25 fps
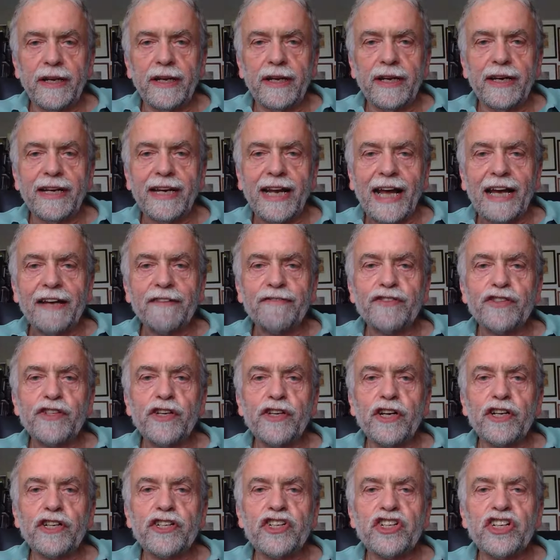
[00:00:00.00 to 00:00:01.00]
Live
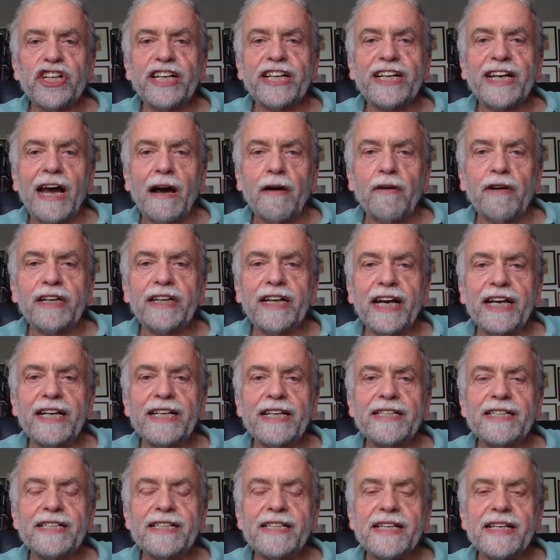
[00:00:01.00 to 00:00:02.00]
surgery
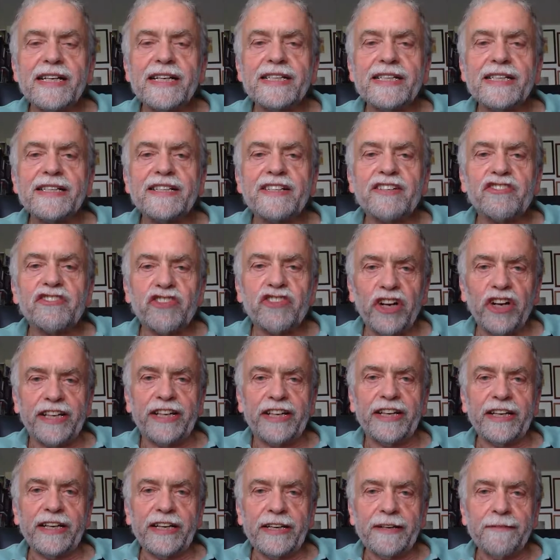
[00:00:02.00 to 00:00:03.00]
nowadays is
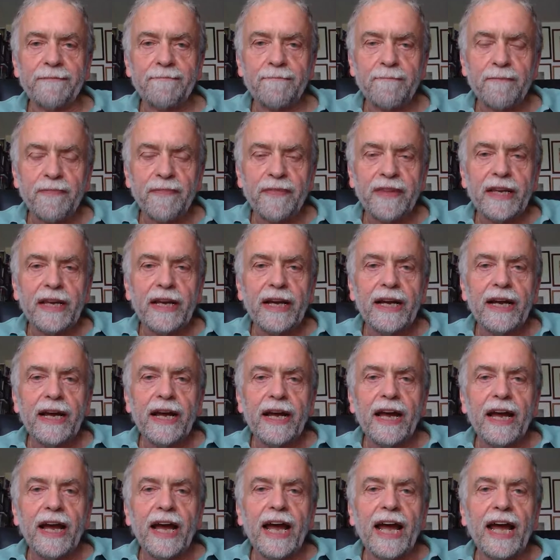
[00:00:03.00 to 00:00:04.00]
tricky.
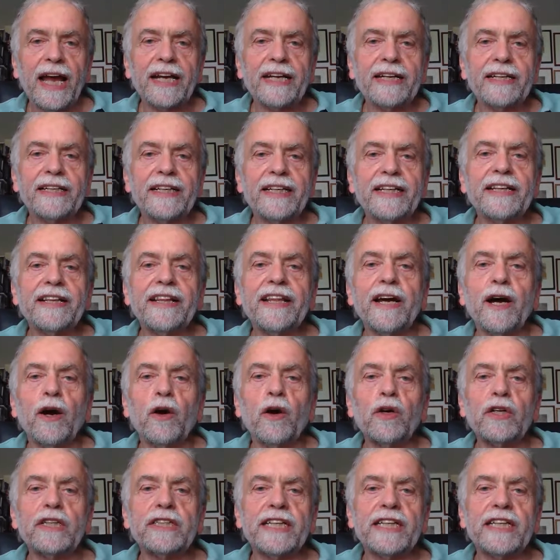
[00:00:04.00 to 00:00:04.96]
And in the old